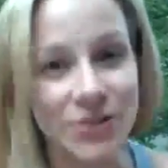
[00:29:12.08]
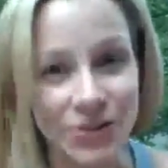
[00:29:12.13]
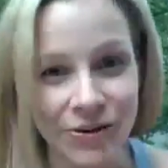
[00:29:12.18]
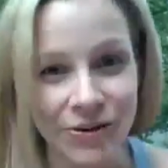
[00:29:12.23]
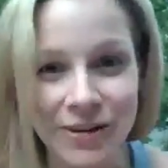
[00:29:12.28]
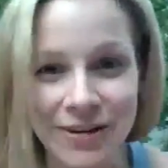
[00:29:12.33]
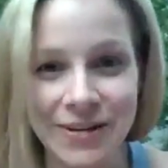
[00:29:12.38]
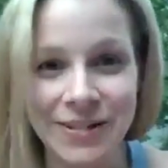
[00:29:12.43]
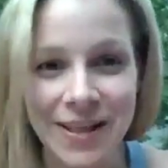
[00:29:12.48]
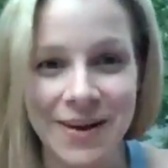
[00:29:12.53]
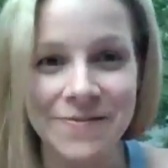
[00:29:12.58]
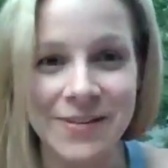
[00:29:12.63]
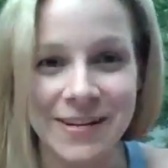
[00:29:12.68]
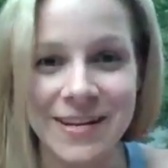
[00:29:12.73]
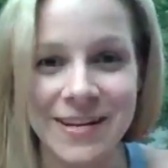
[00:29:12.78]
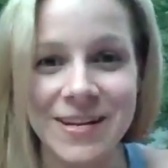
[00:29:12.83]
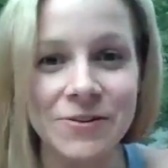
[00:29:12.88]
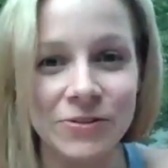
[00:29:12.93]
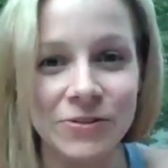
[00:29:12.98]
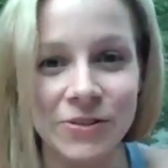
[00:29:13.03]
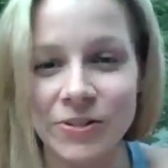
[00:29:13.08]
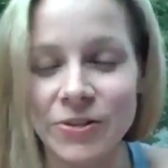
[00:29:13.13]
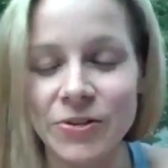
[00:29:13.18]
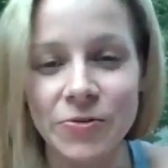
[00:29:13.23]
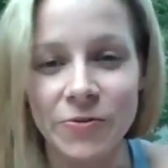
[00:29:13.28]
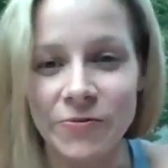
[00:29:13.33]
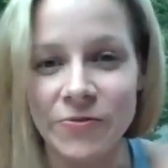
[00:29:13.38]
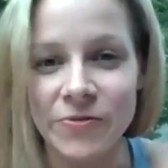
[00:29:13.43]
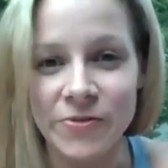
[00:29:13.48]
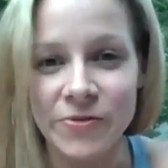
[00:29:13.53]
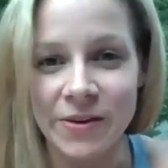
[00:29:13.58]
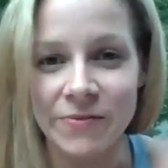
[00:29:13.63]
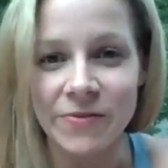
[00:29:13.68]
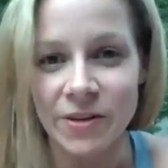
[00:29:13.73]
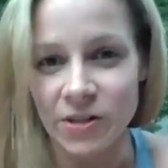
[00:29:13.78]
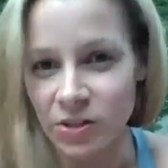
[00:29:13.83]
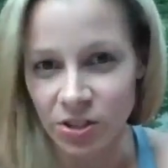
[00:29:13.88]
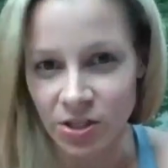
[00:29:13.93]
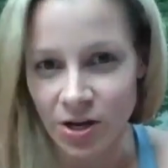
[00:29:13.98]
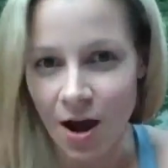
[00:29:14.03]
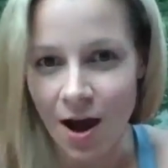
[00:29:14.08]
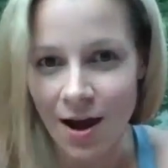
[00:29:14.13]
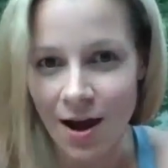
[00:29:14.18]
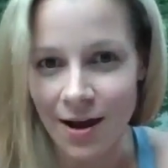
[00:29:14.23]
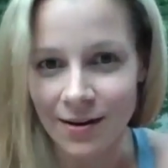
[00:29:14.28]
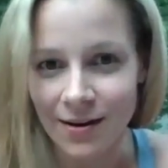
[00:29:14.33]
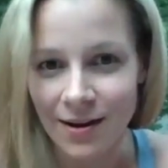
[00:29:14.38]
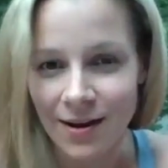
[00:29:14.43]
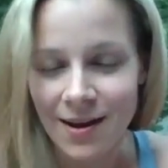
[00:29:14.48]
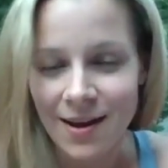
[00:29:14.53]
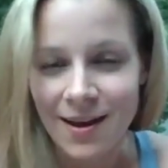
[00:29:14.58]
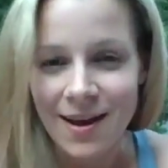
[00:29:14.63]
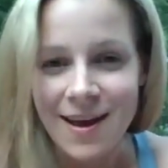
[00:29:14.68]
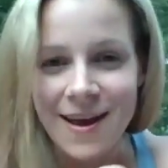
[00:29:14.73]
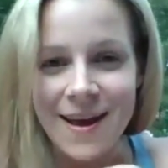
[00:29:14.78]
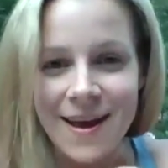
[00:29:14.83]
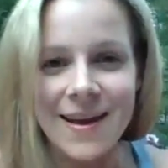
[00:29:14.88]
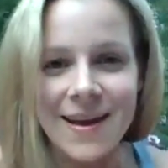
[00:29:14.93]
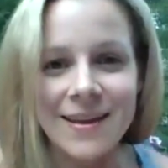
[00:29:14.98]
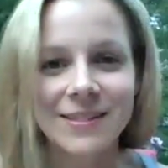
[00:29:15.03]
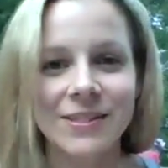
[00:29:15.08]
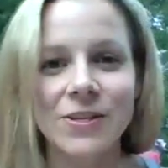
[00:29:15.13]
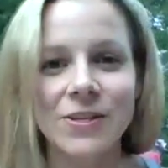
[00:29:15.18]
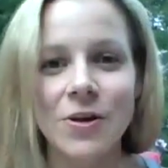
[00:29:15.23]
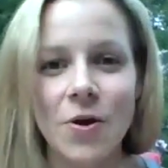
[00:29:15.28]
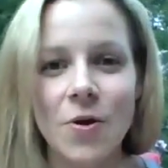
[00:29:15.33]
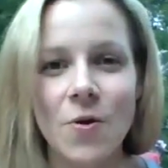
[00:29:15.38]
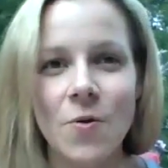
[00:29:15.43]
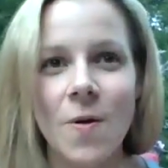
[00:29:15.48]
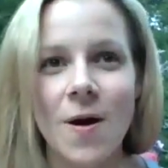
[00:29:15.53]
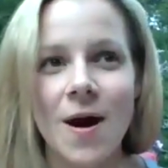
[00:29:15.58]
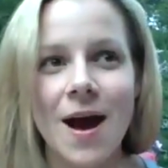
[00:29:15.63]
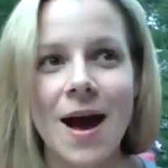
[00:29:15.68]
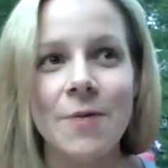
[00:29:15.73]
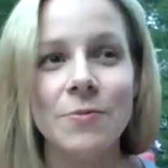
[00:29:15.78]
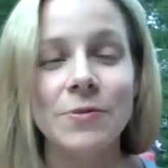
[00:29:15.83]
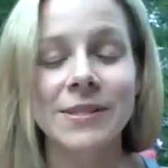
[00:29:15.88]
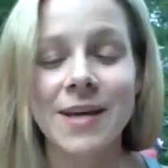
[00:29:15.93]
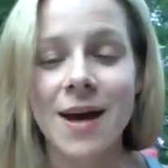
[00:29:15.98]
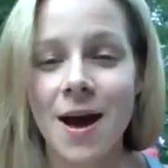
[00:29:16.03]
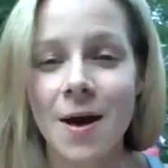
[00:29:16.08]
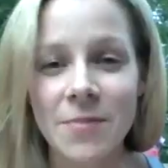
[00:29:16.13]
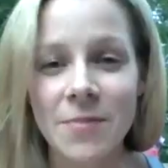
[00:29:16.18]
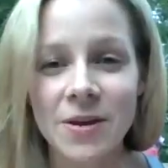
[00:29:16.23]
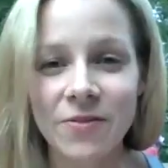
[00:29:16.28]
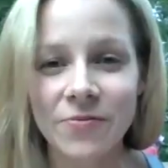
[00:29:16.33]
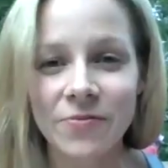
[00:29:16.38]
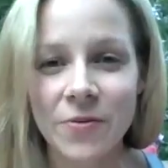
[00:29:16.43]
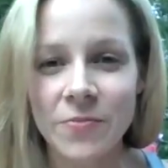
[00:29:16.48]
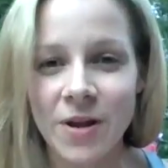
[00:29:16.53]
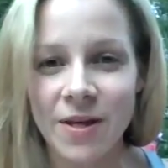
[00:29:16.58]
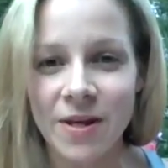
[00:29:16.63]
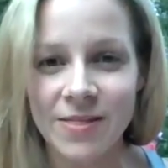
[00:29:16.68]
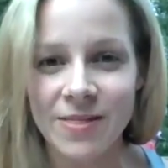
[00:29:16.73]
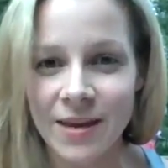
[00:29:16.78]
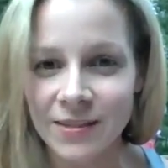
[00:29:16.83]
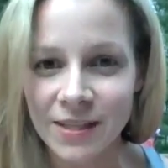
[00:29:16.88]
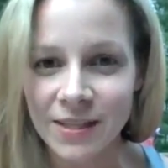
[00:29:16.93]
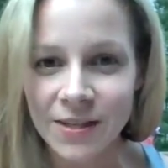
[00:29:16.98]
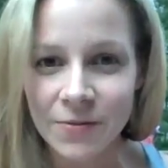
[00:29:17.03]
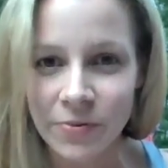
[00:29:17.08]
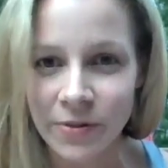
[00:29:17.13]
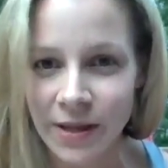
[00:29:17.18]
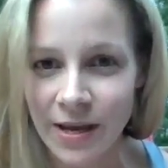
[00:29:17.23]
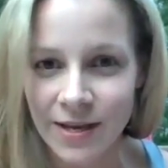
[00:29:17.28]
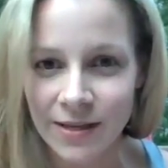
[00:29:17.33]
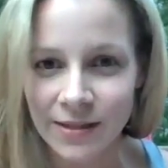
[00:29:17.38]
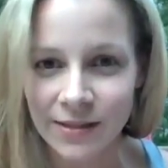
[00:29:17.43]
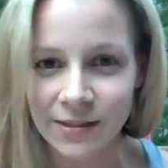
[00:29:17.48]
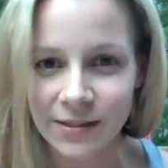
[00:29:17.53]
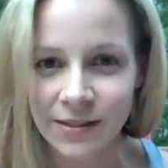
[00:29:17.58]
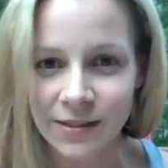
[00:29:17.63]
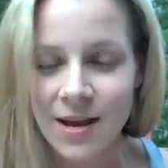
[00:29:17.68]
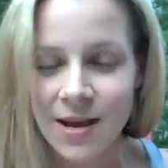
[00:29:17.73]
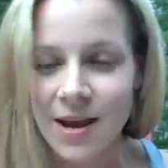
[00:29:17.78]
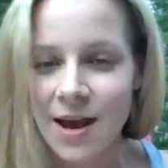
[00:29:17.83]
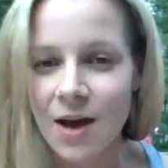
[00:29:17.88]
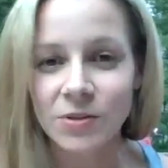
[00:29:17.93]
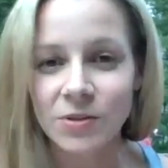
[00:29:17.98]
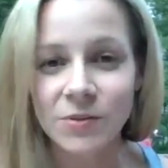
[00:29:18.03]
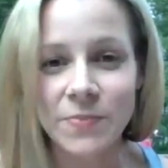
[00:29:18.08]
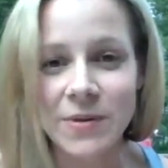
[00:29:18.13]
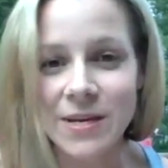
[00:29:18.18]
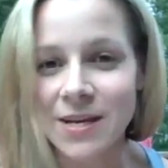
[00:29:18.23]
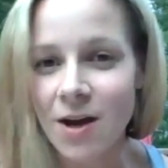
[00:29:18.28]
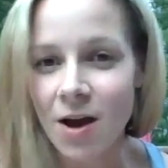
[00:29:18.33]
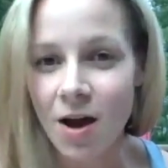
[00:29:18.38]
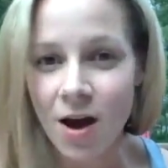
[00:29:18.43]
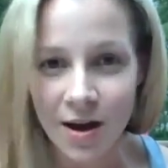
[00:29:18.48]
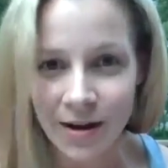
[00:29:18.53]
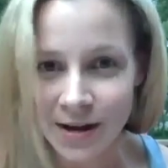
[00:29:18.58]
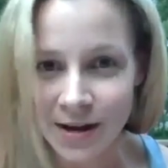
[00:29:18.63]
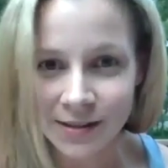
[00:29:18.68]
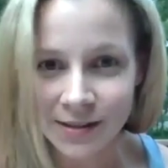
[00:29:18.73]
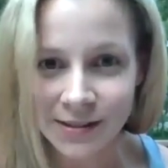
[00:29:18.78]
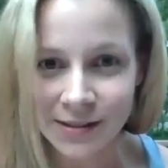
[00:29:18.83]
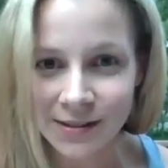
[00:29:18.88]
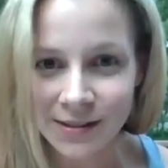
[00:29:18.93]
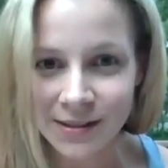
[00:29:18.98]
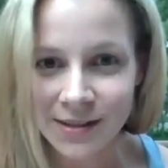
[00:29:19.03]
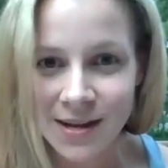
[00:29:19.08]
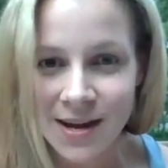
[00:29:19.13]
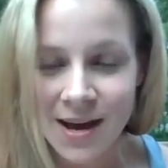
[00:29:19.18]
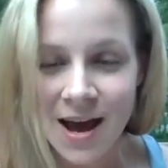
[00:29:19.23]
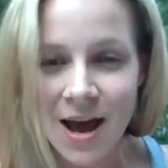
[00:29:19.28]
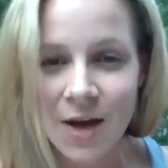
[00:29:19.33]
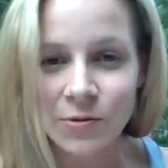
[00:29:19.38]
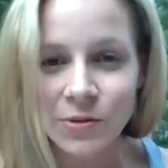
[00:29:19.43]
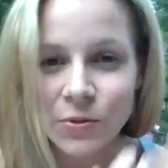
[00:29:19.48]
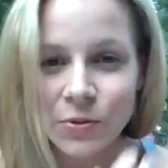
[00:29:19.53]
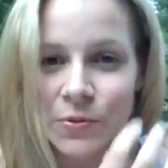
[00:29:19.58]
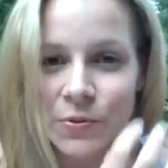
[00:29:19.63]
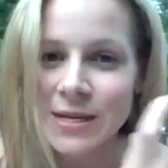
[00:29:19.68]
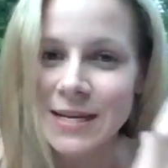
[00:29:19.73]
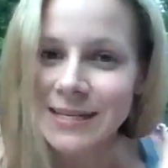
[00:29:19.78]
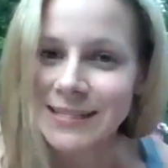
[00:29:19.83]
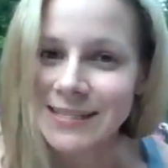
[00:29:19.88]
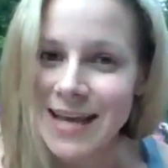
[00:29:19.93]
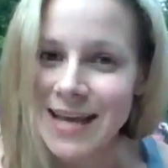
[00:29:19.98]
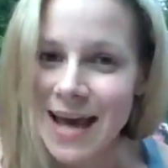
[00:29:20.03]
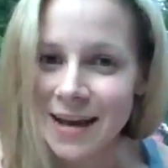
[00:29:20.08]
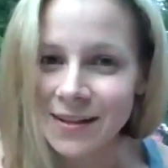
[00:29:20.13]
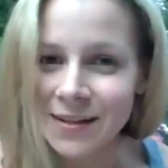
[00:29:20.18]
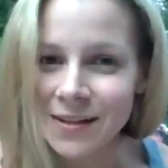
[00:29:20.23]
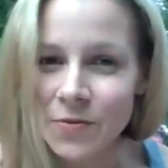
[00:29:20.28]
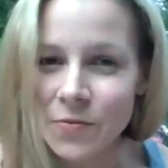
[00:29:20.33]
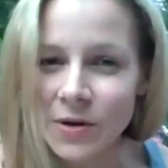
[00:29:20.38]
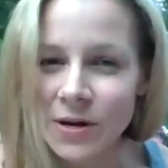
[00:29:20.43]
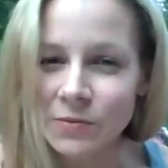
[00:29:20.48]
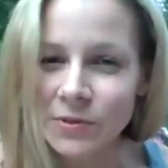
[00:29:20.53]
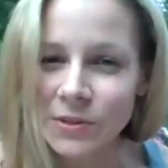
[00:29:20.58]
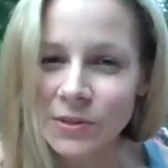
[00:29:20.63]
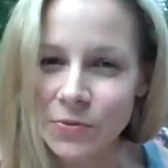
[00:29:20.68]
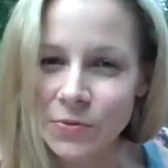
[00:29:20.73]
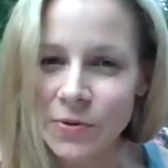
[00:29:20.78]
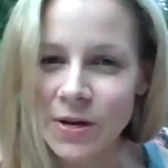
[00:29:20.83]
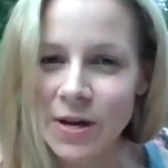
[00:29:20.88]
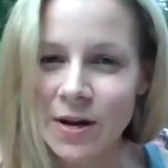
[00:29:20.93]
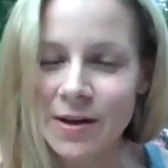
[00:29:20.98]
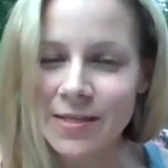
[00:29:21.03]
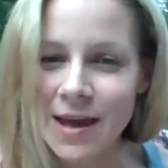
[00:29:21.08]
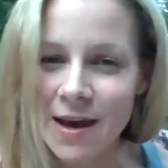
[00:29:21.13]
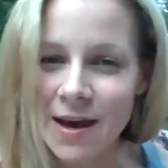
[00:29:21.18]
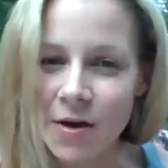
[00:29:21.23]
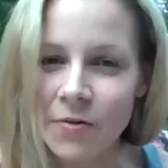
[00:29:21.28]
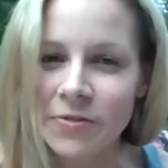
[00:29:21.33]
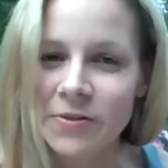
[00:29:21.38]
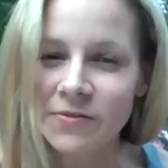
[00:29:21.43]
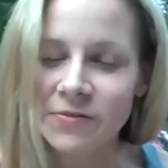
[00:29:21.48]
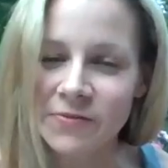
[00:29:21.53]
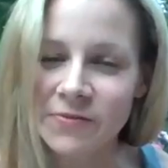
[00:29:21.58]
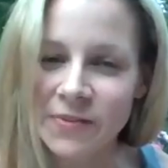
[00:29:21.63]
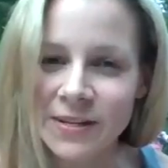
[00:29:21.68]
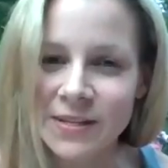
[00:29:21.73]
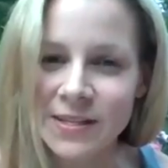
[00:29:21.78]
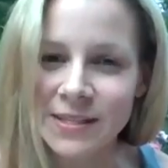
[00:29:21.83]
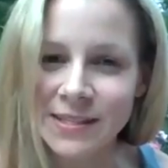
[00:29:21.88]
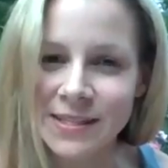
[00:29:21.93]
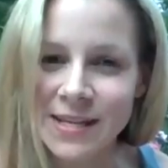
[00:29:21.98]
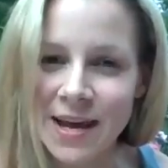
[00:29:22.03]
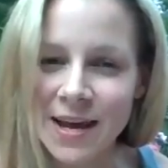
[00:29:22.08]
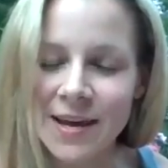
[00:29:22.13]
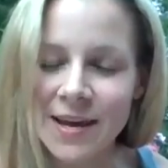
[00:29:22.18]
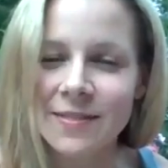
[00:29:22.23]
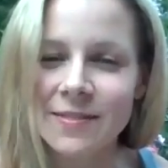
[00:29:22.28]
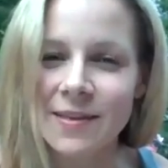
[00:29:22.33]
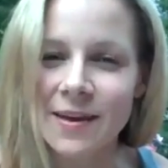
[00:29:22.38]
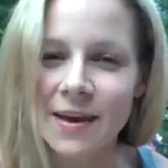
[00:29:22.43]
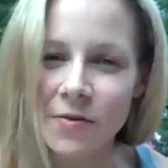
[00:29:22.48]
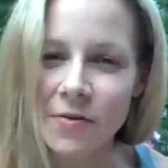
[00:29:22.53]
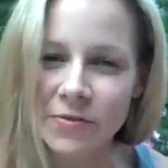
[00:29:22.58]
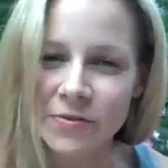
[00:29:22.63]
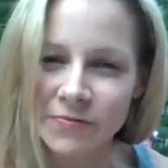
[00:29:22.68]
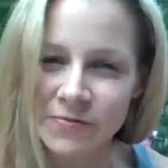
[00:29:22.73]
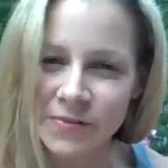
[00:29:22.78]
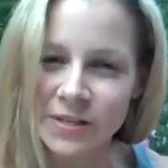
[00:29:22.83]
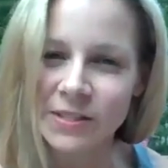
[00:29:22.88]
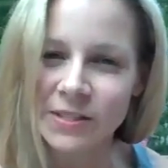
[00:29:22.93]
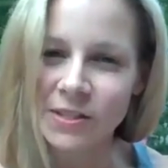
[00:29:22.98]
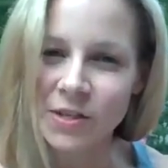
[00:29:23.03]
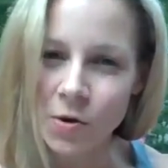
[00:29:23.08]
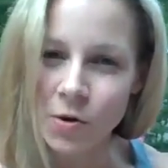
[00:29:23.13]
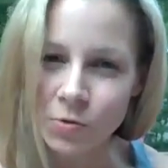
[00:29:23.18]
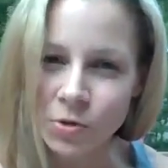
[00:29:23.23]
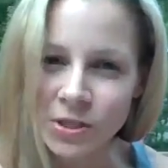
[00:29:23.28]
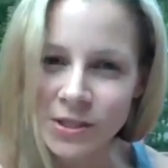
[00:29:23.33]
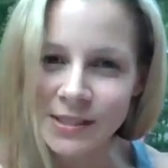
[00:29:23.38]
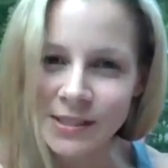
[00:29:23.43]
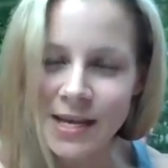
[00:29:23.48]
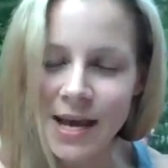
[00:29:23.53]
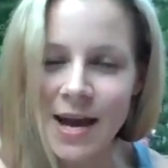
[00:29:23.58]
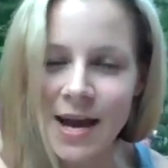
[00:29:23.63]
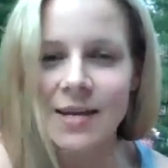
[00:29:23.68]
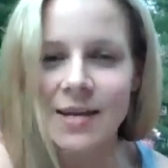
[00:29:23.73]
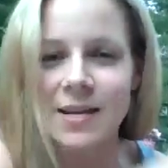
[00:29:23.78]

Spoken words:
you're going to love it here too if you give it a shot. And so I was coming from an authentic place. I was being honest. I was doing exactly what I was doing on the health and fitness side, the health and fitness coaching side,